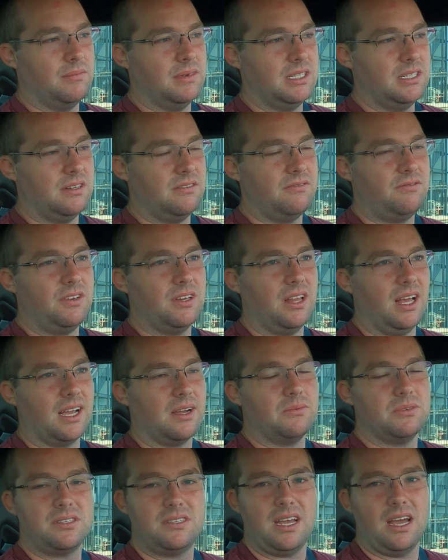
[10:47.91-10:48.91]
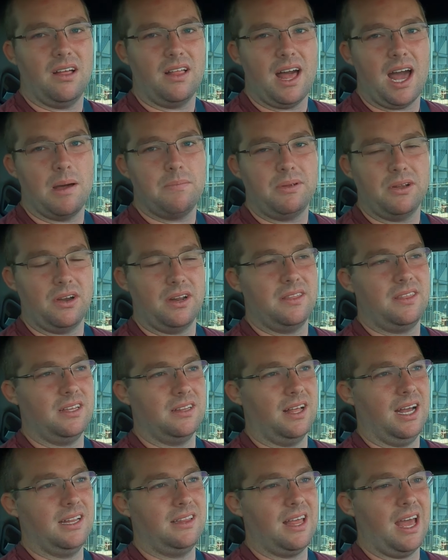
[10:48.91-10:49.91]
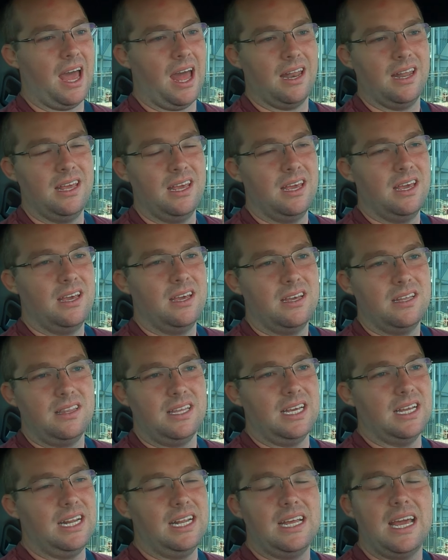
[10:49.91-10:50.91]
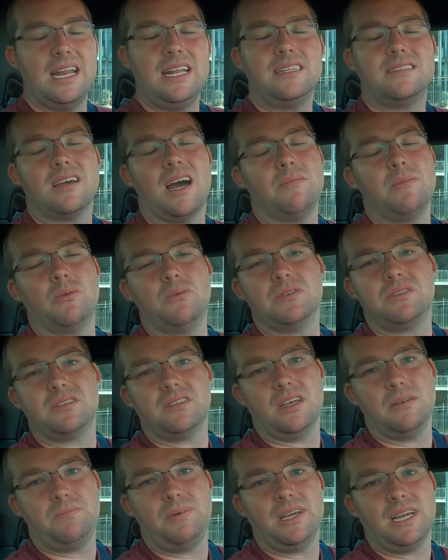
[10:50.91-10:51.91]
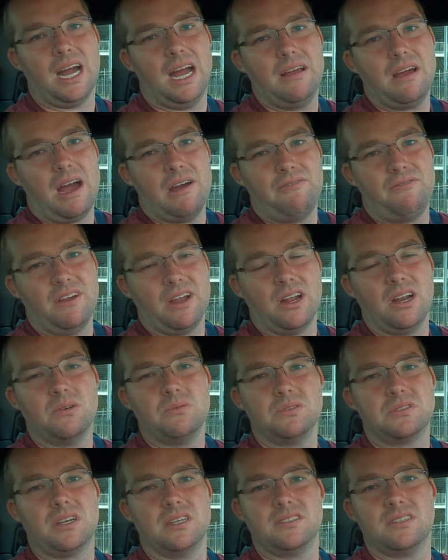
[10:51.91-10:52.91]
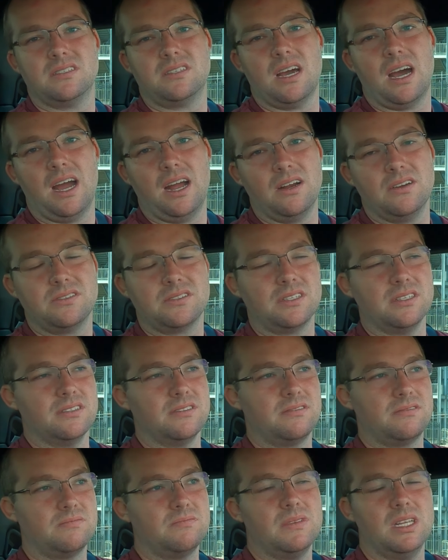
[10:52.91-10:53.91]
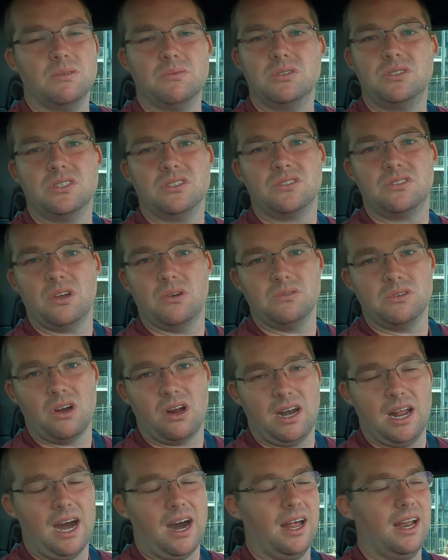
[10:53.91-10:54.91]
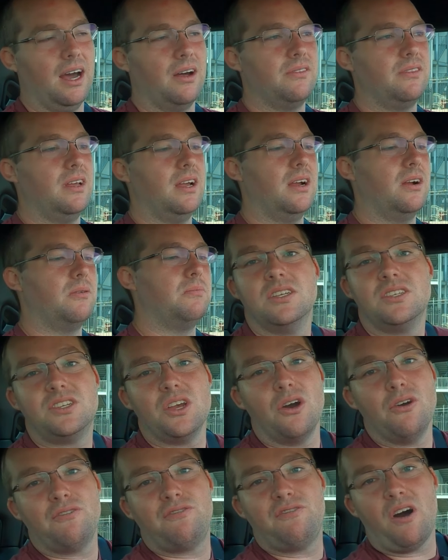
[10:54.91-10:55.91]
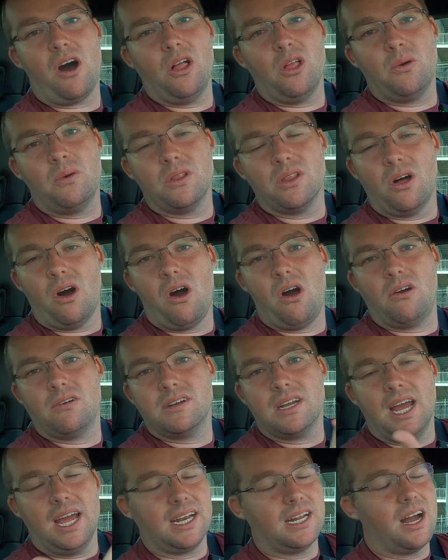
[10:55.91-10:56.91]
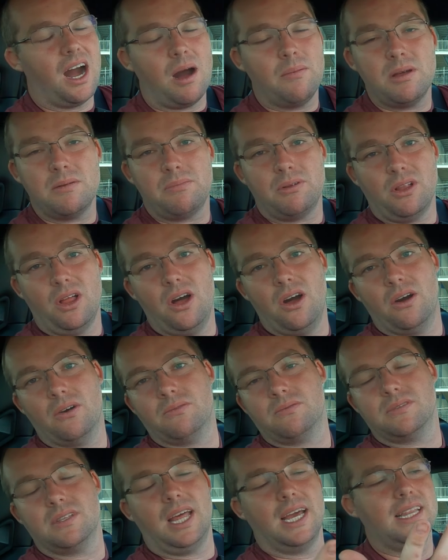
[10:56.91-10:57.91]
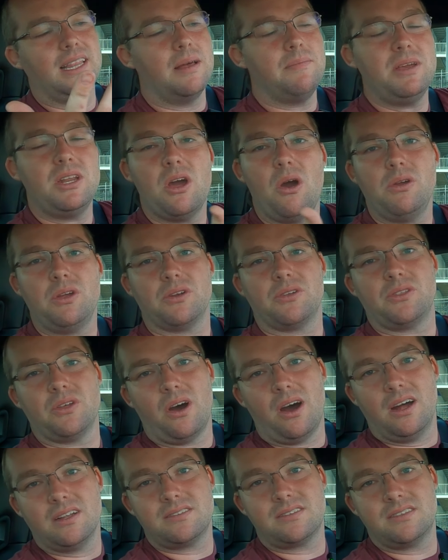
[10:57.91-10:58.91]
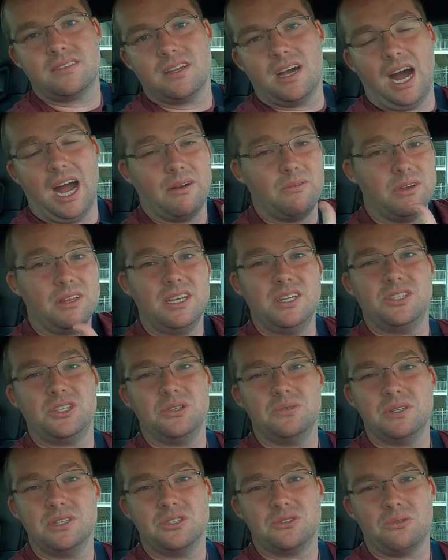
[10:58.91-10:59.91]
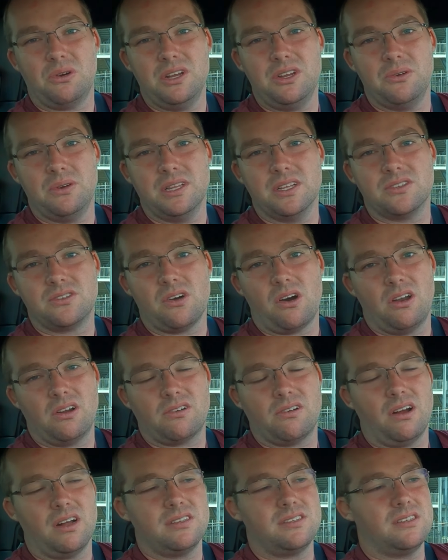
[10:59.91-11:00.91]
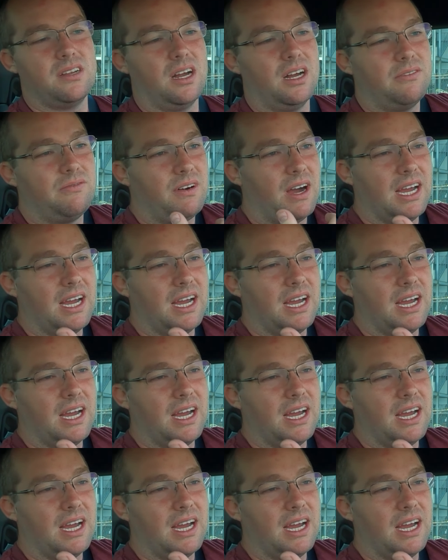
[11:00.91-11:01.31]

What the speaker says: It didn't feel like it was tail happy or anything like that. Anytime it was slipping, I figured it was because of tires, because it was just so darn hot out there. So follow along and comment below. Like, let me know your thoughts. I really do enjoy doing this autocross stuff.